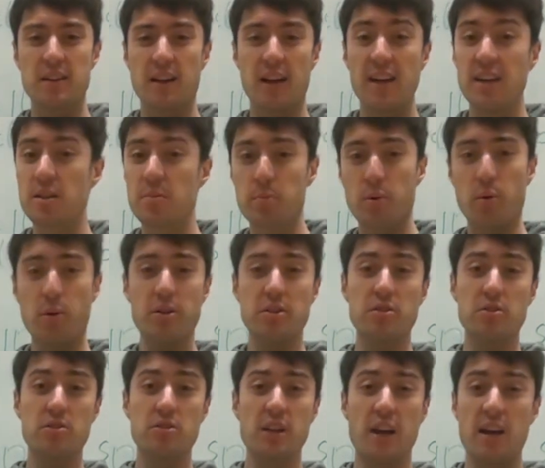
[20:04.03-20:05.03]
like
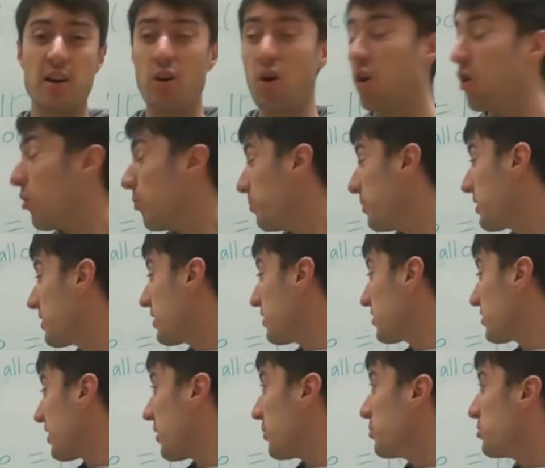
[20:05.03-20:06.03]
pointers at all
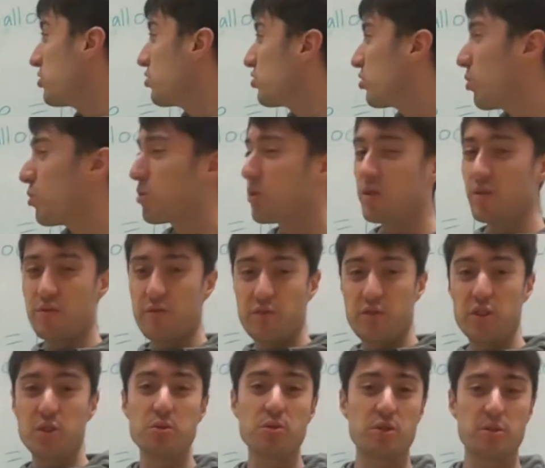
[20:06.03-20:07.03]
because I was so
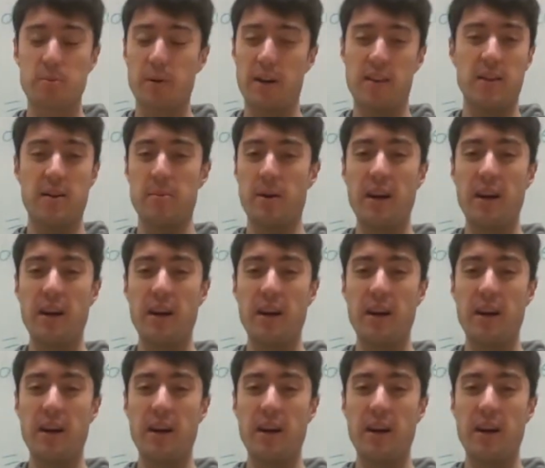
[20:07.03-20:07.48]
confused by them.